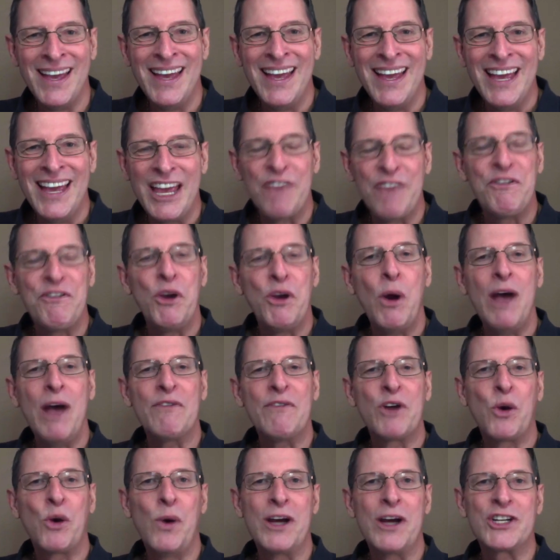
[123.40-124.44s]
If you have
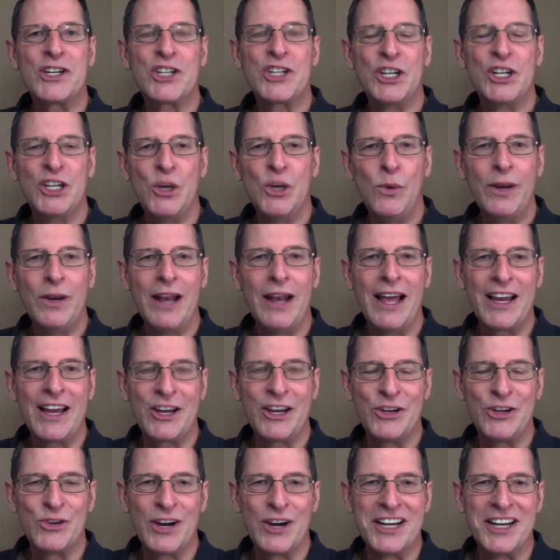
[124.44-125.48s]
a question you would like
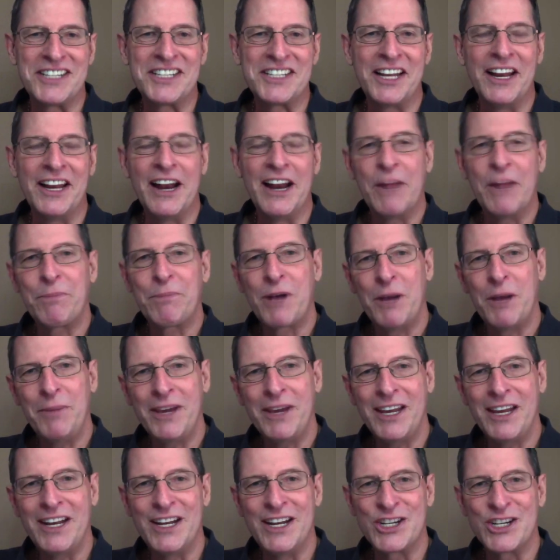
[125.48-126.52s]
addressed in an
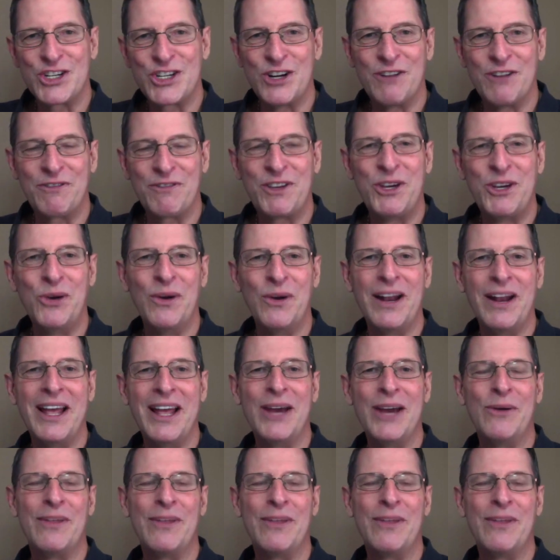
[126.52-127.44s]
upcoming edition of Q&A with